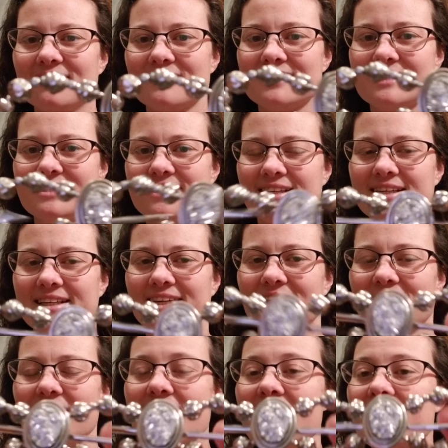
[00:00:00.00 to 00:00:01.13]
stick here.
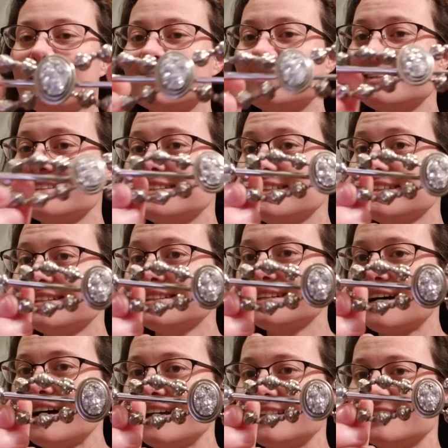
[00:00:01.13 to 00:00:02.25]
This is in a
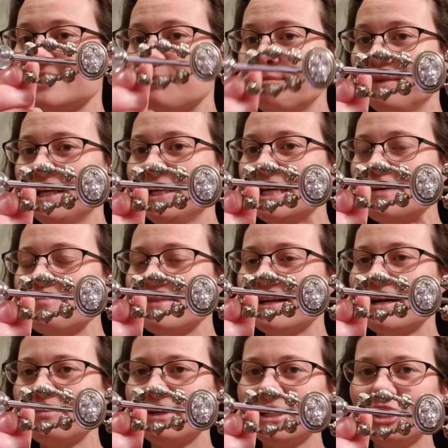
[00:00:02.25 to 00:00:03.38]
size medium that
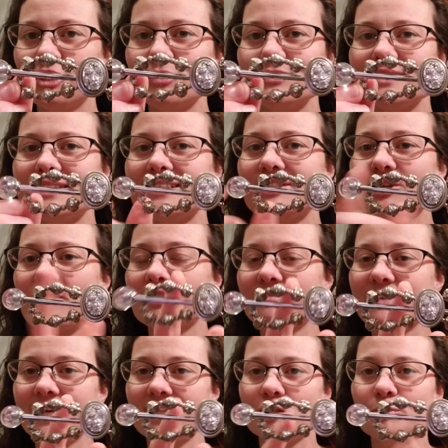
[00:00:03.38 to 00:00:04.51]
I'm going to use. These are
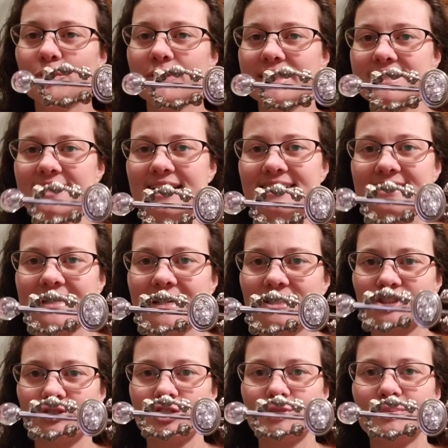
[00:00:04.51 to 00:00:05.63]
available in size
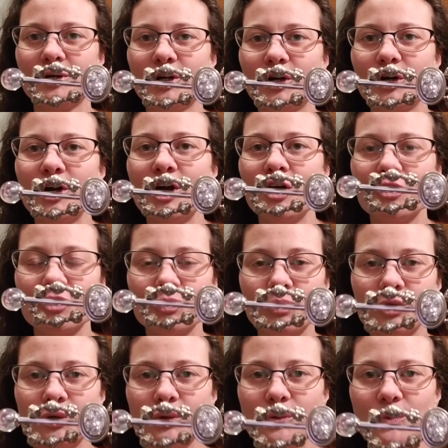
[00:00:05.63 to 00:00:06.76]
extra small
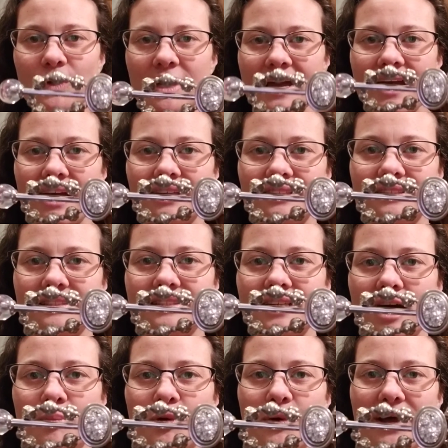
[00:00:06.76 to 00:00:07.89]
through
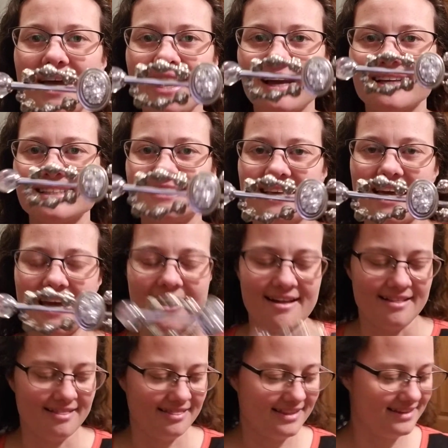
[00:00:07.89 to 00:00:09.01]
double
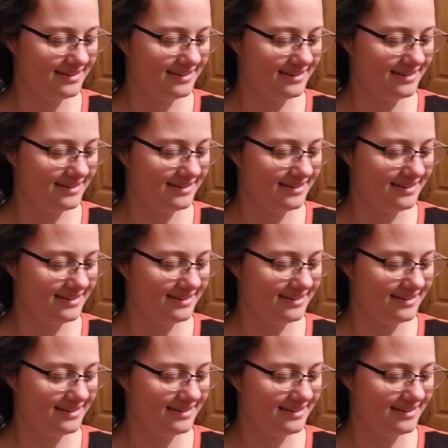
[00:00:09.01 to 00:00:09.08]
XL.